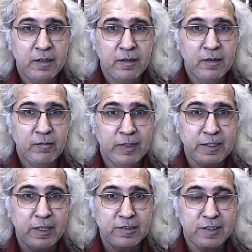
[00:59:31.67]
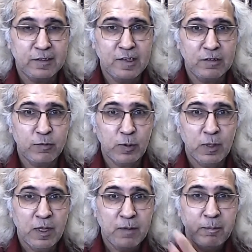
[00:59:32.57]
when they are successful,
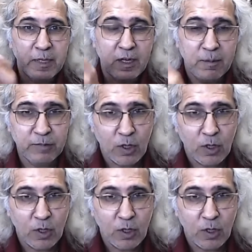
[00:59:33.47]
become the